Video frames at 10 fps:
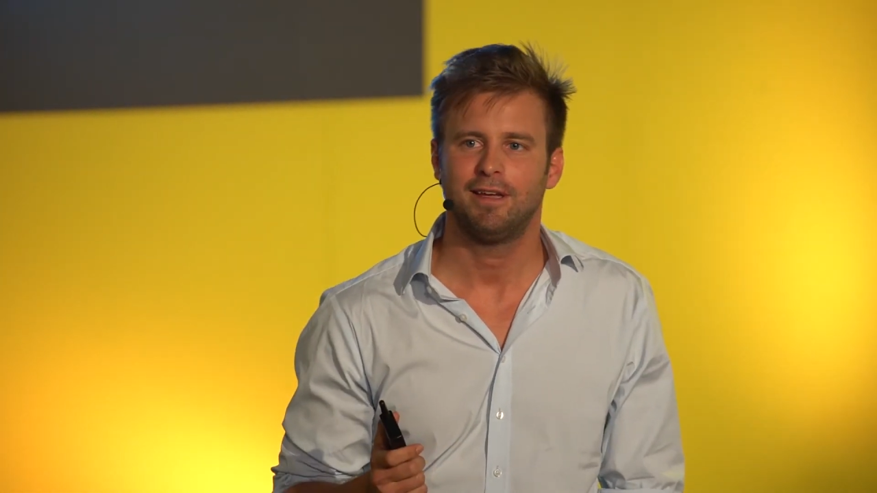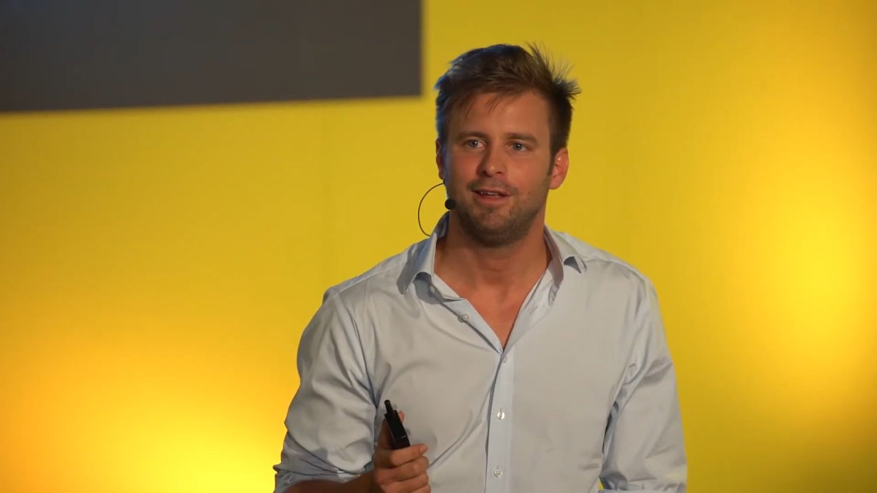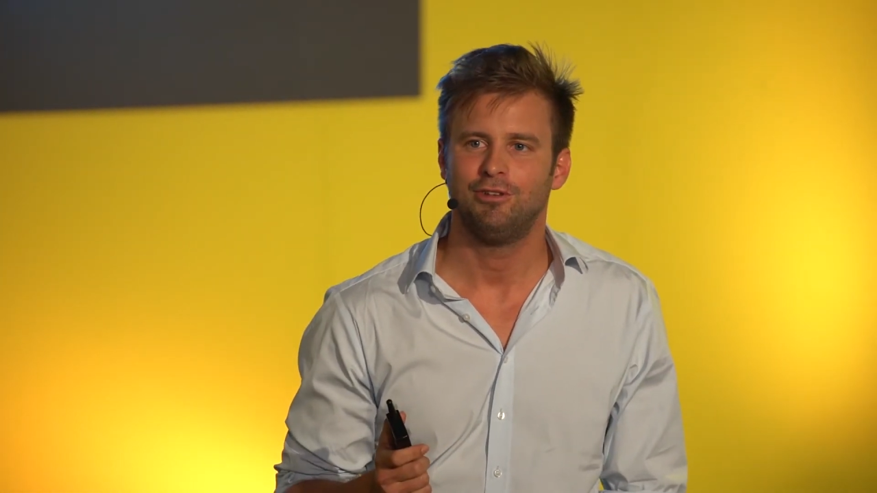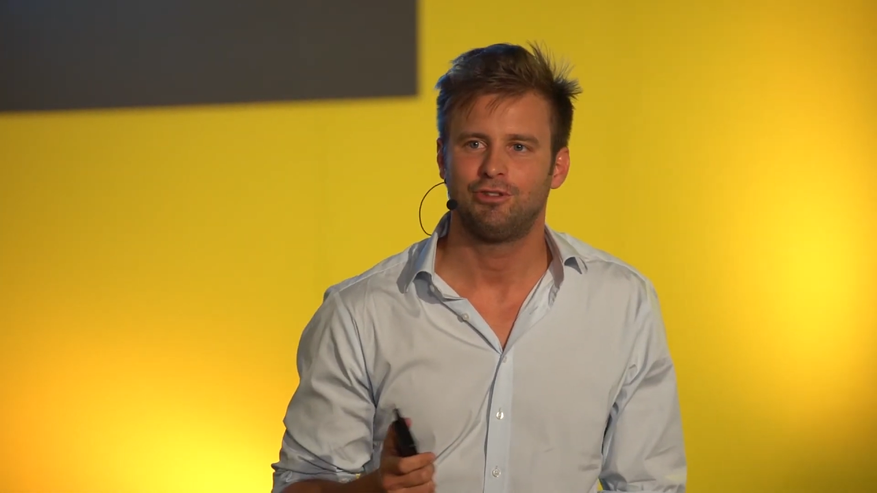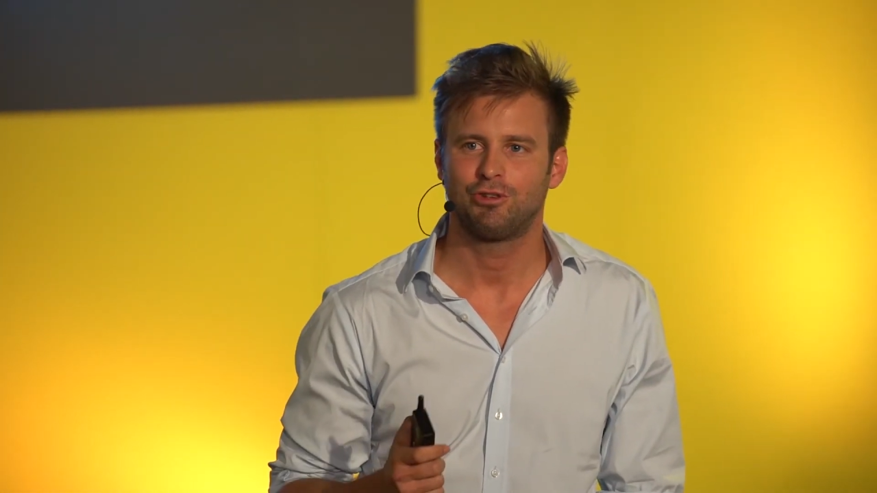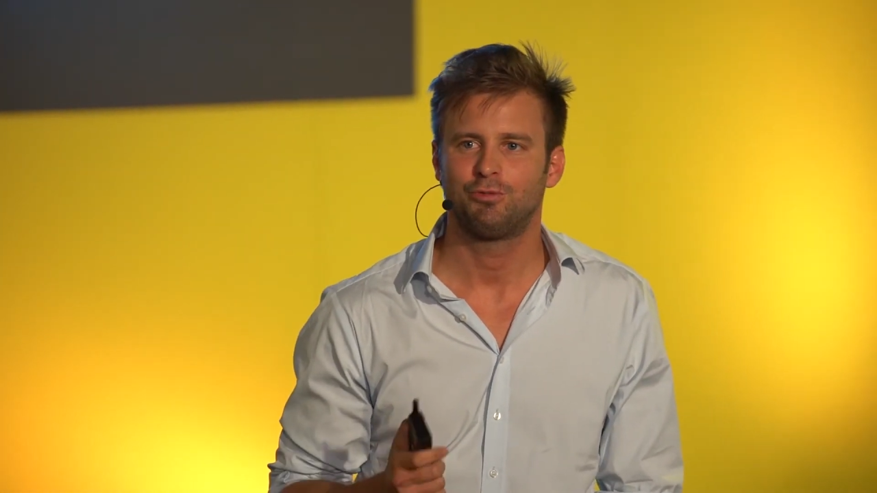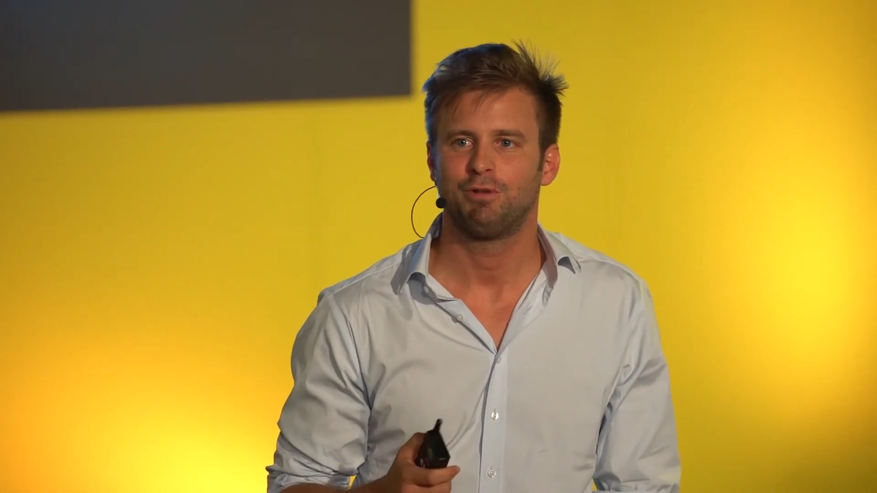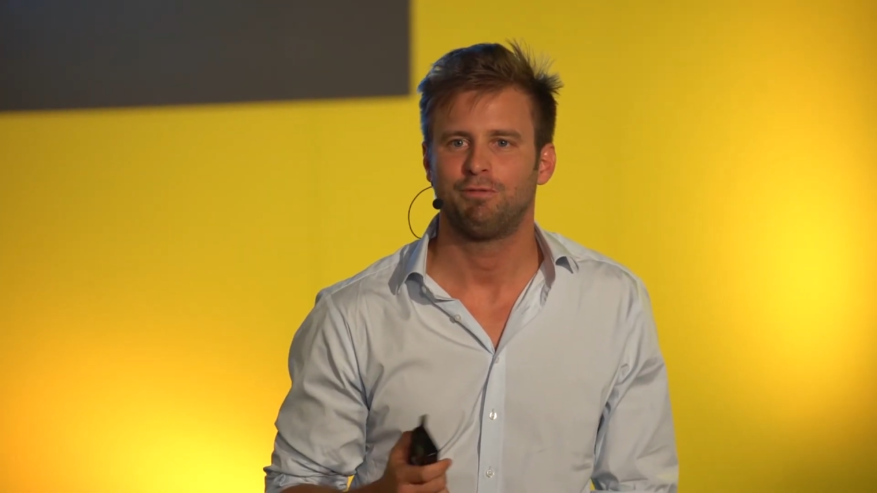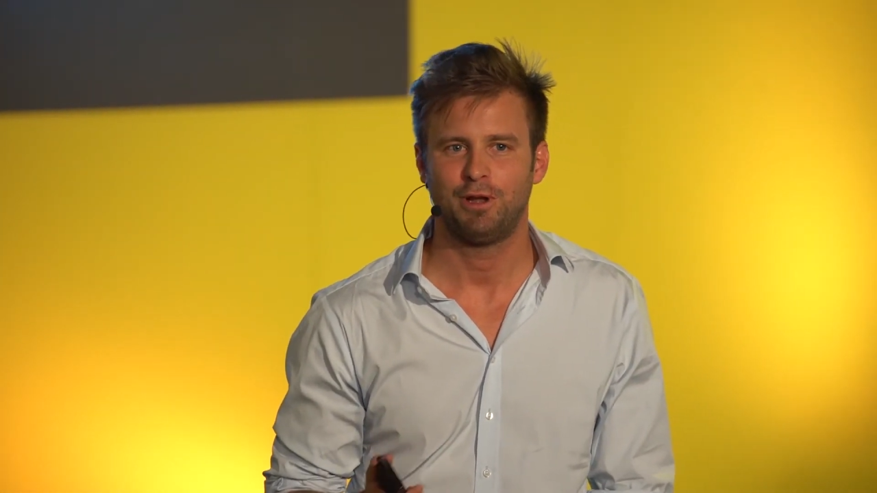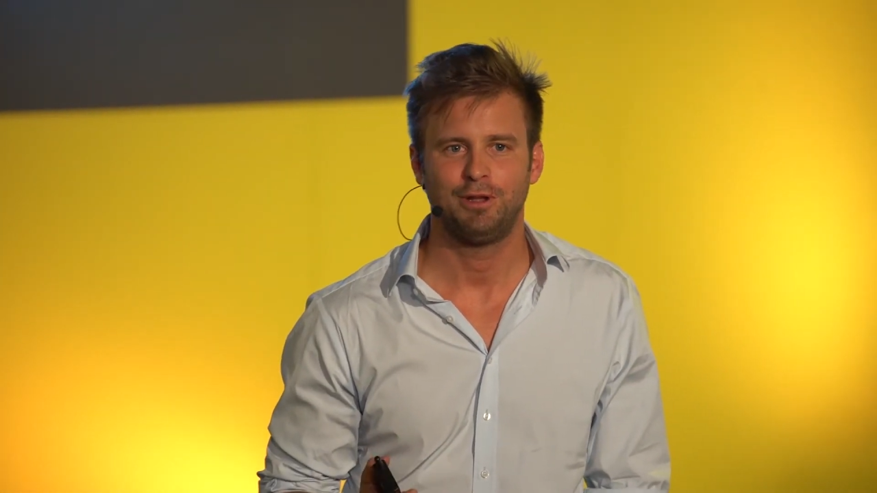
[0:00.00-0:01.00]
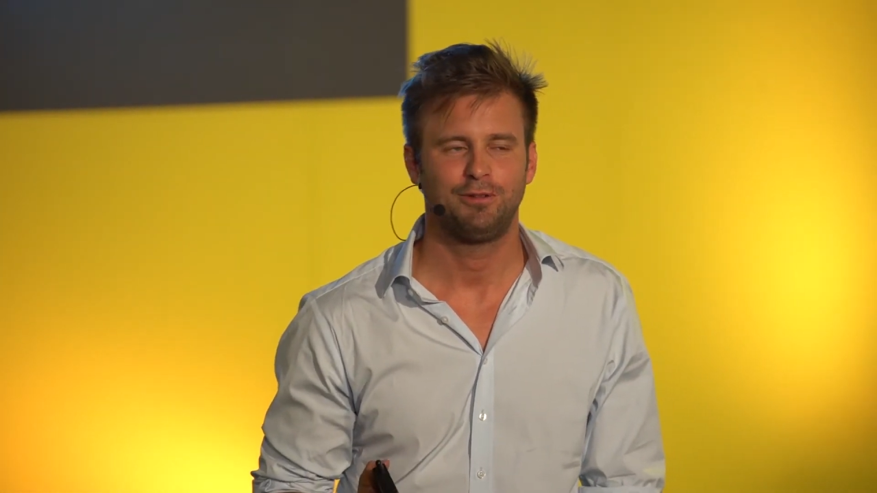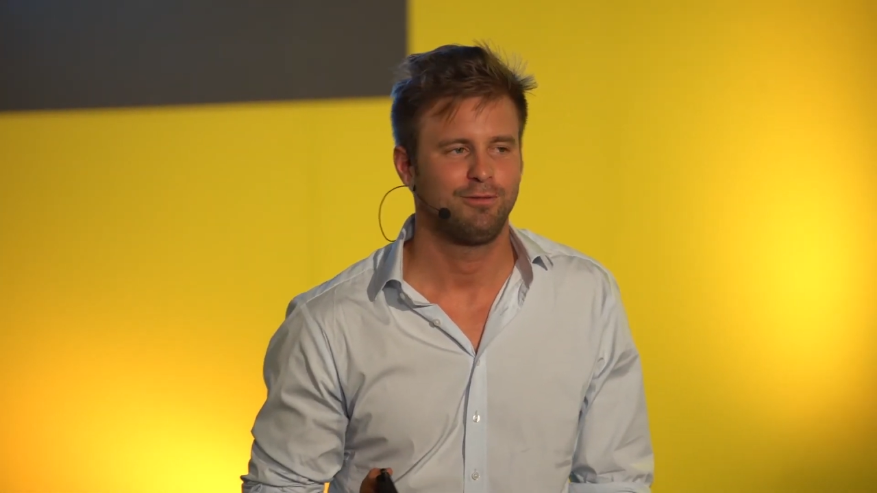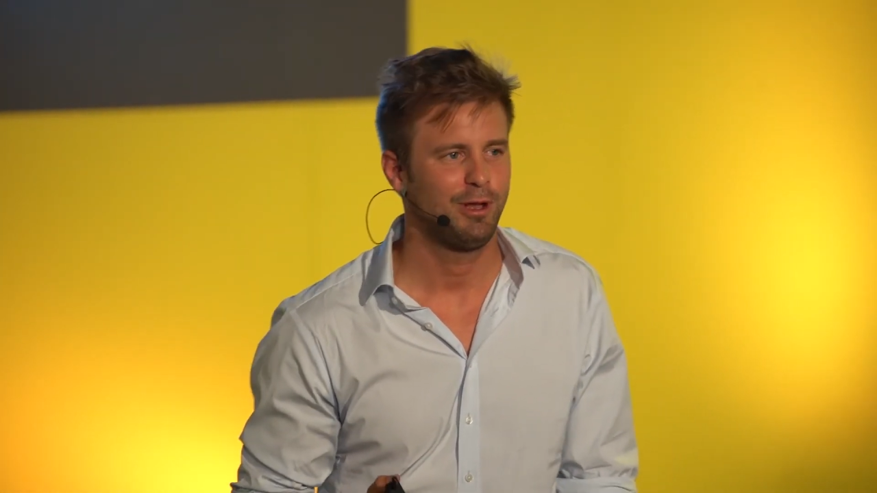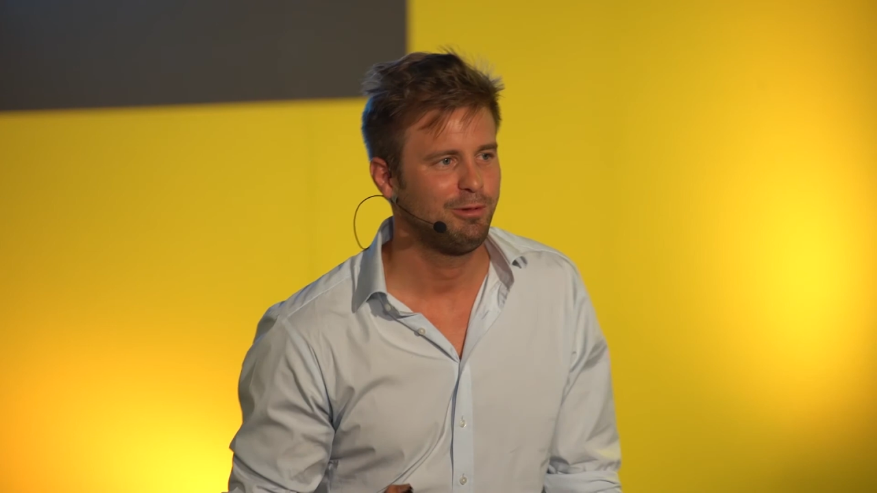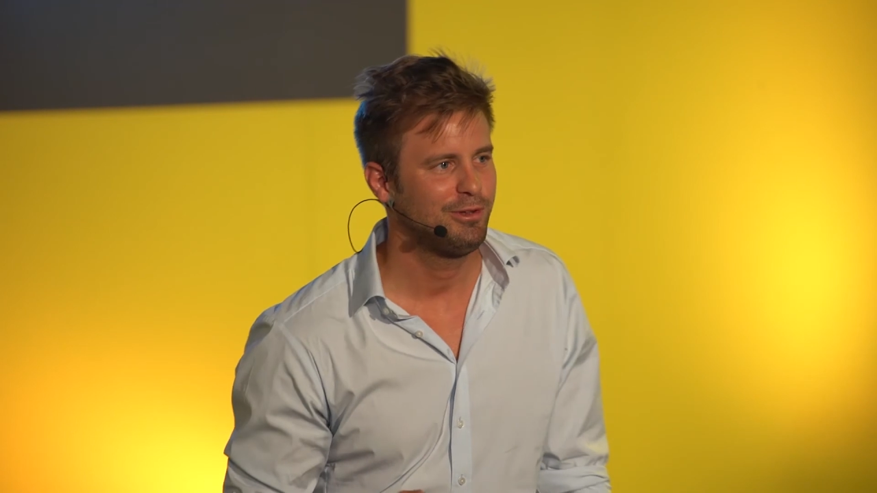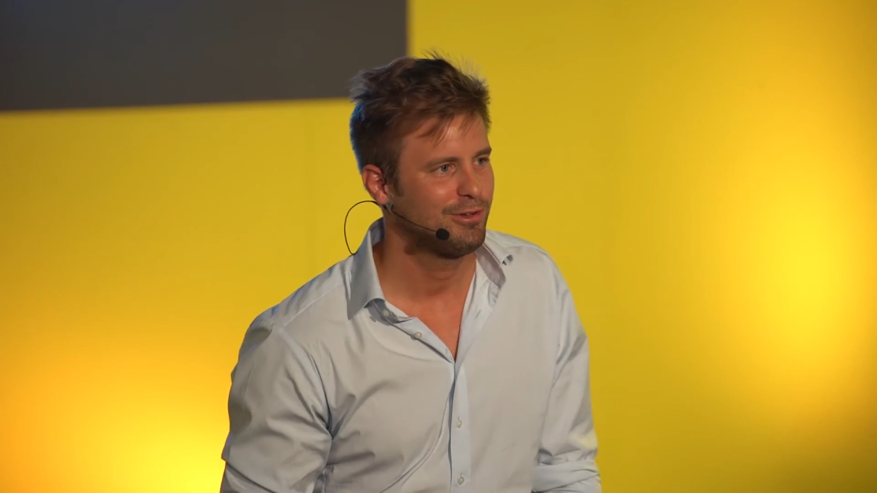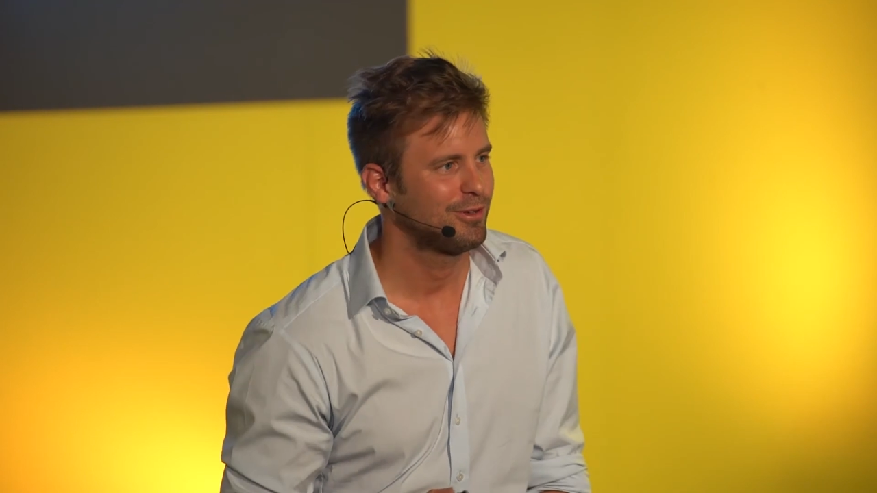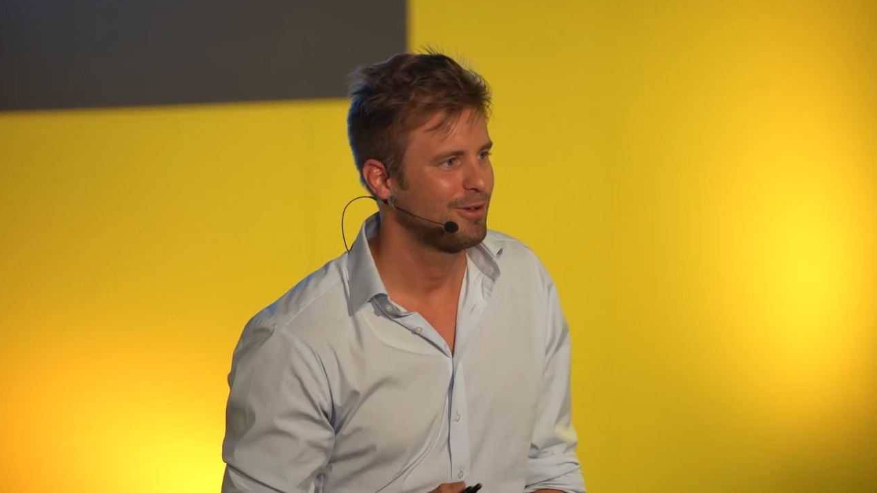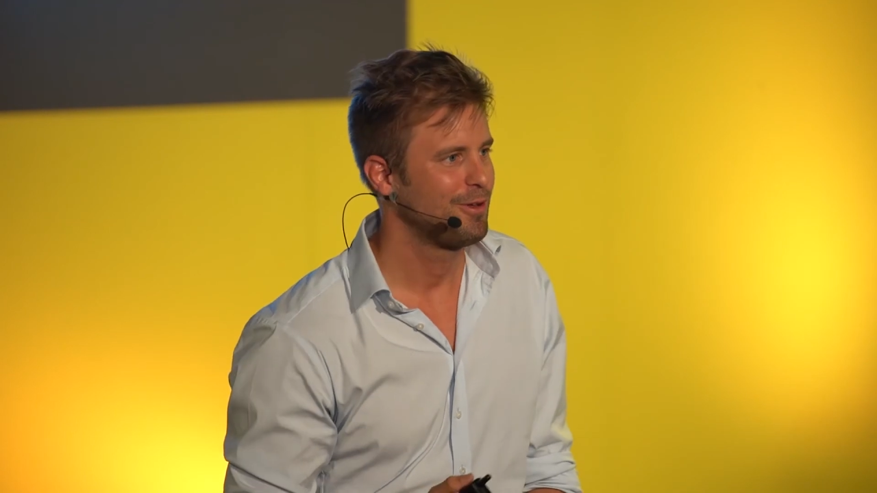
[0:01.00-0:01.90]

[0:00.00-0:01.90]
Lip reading: and you just want followers,